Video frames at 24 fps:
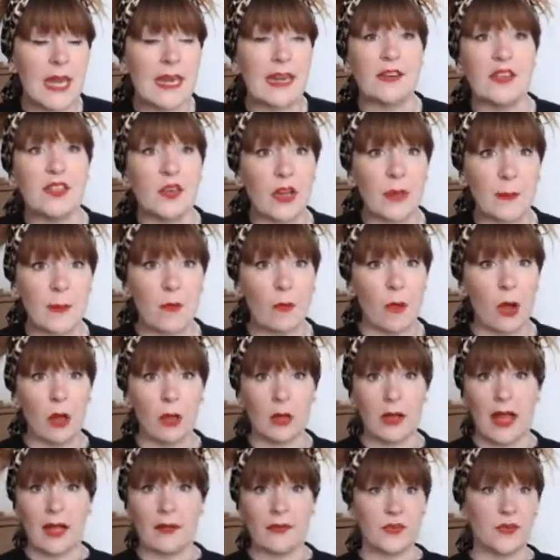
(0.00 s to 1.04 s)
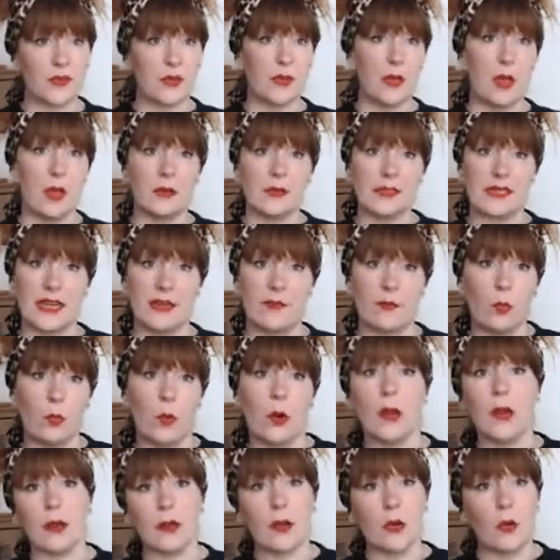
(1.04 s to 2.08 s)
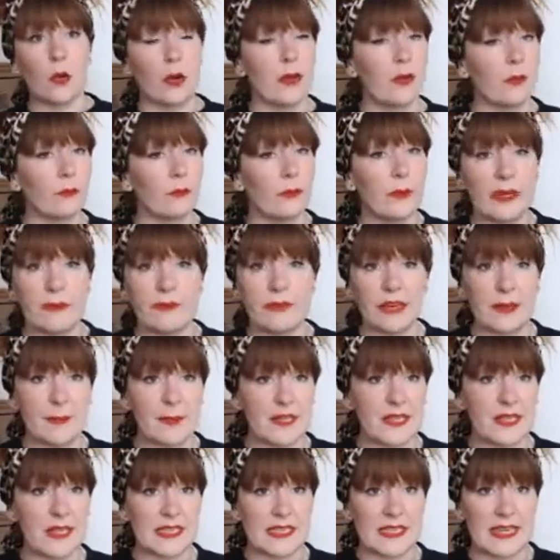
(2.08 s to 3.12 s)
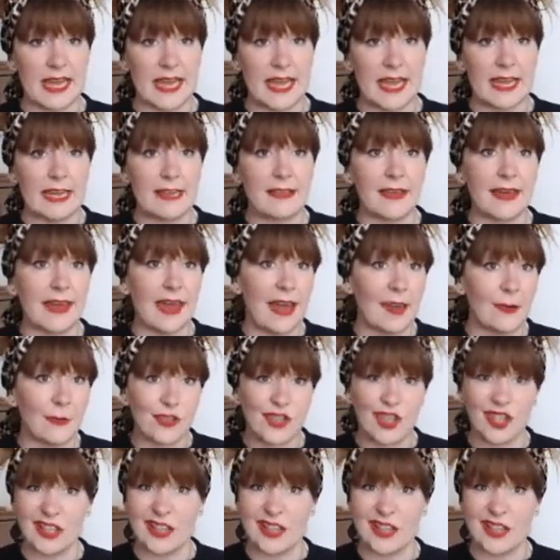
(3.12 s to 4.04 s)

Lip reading: Now, don't get me wrong, after a long day of work or a really, really busy day, the couch,